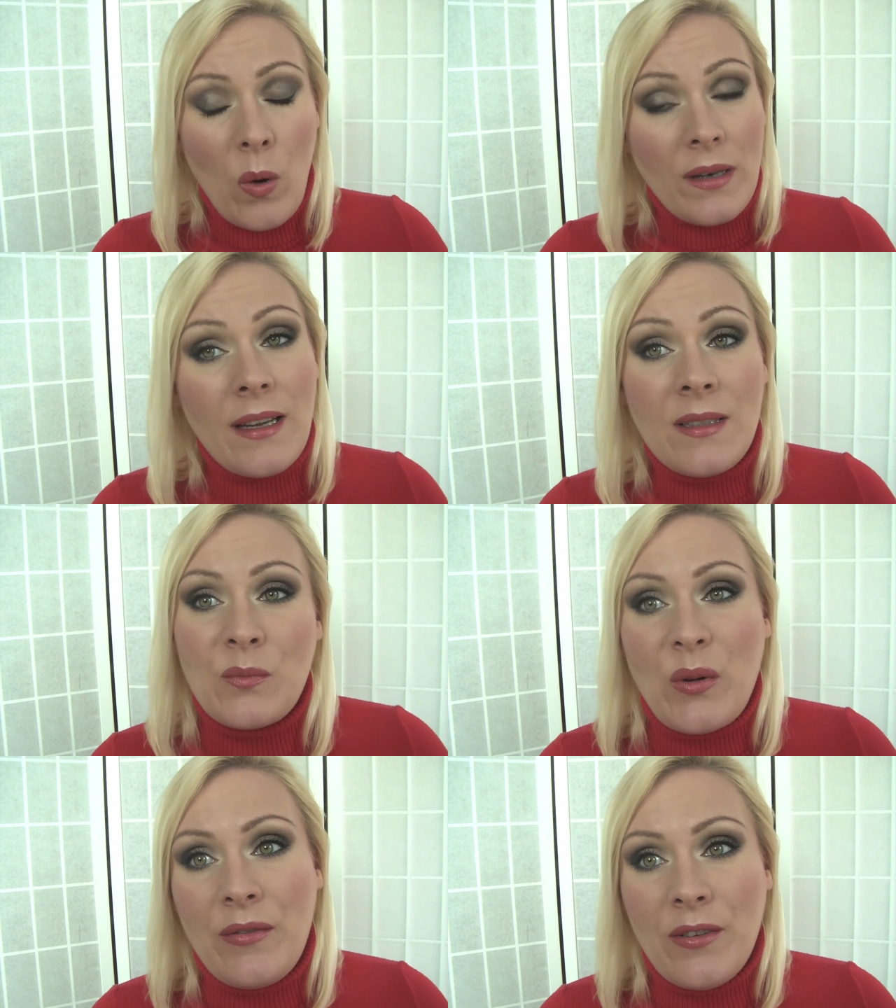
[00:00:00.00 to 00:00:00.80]
what
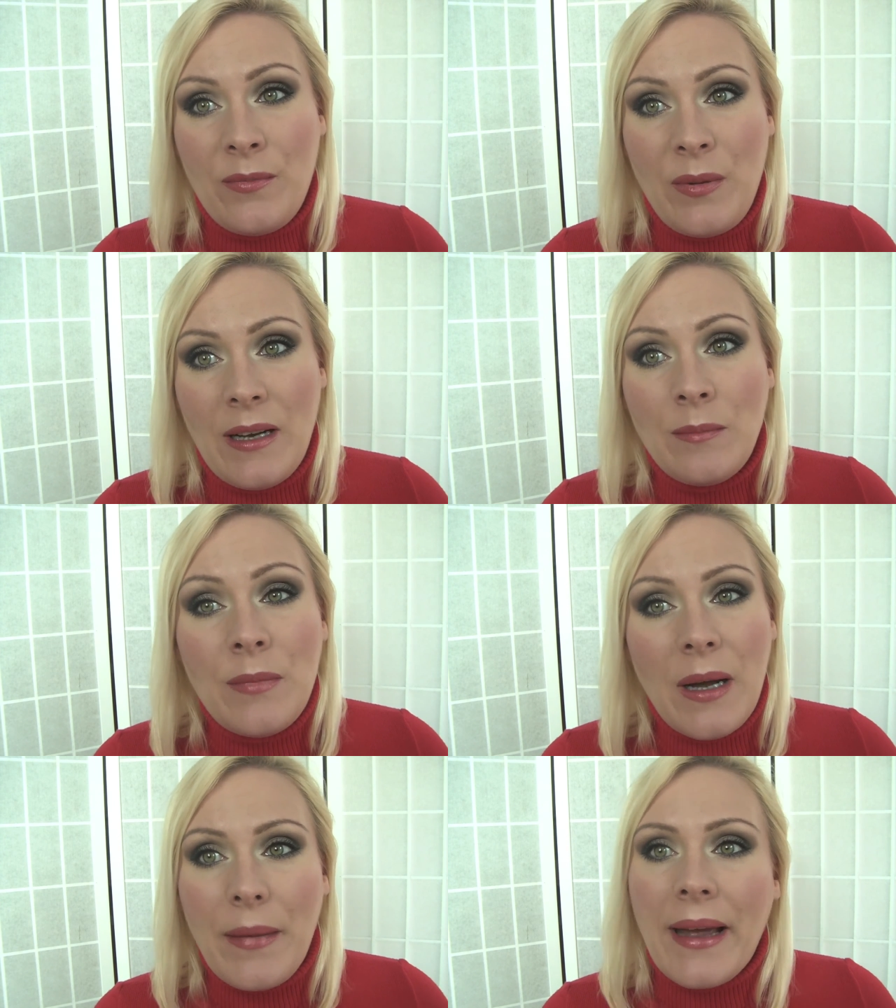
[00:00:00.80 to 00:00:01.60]
does Breath of
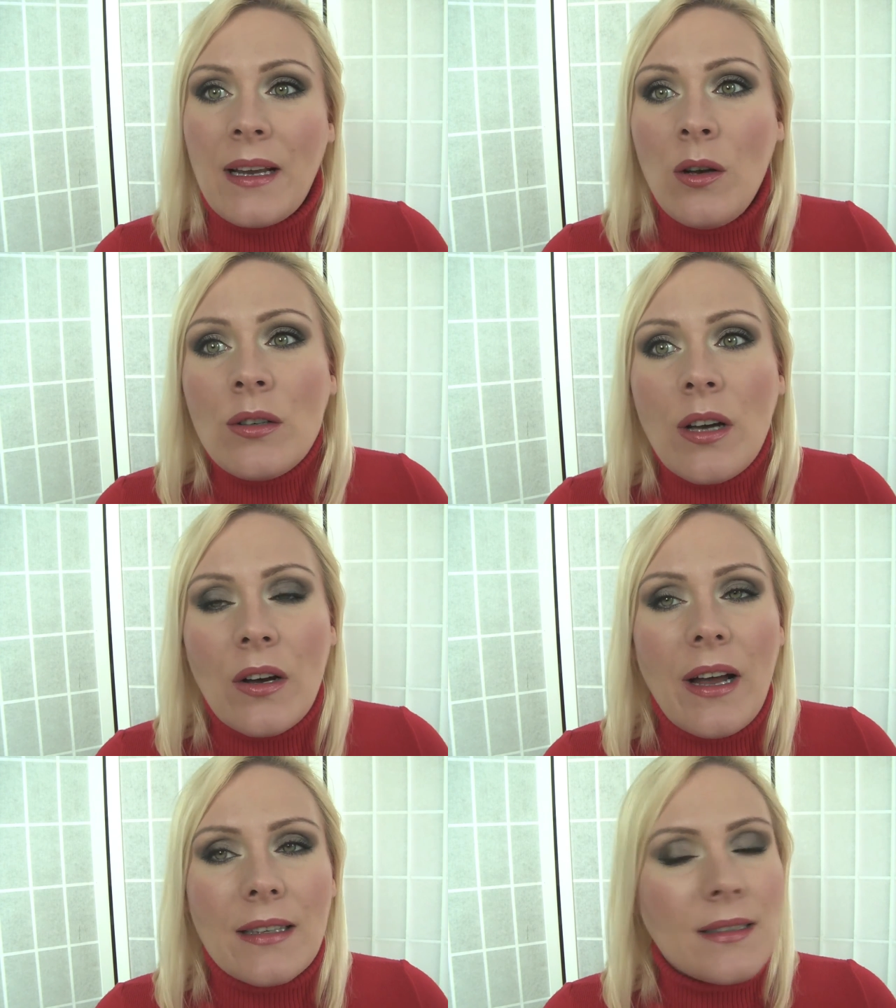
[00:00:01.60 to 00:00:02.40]
Plum by MAC look
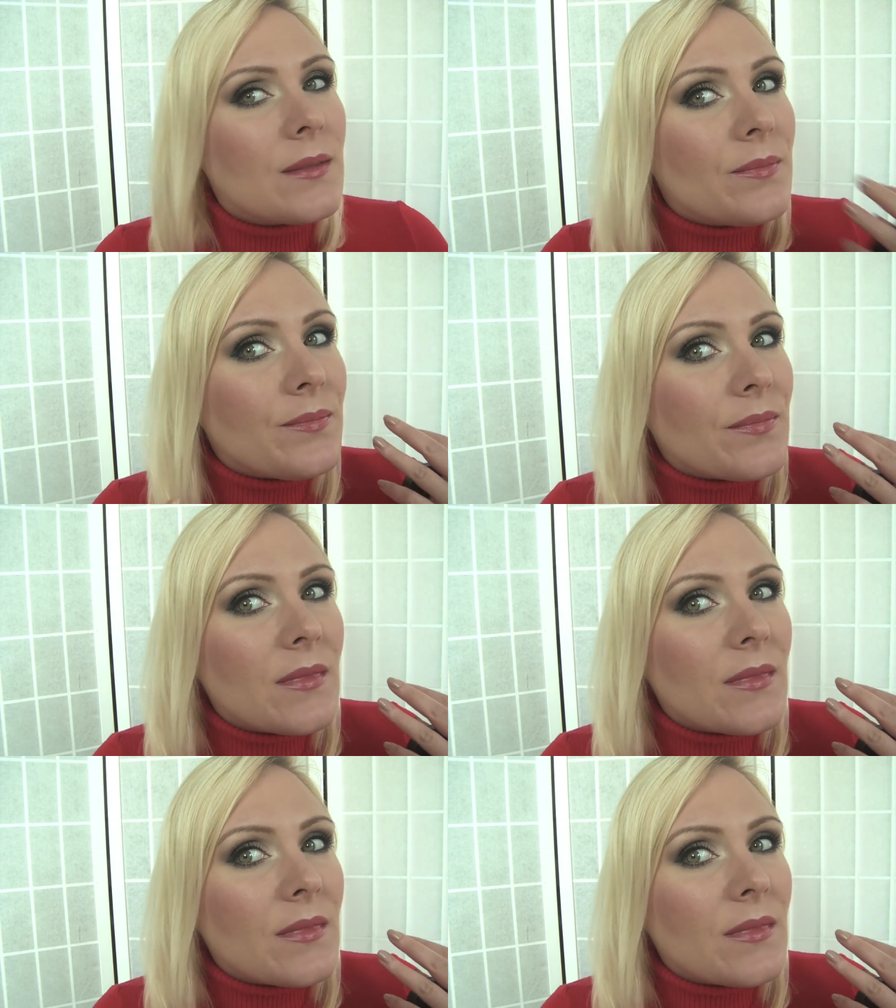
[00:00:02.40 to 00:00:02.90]
on us?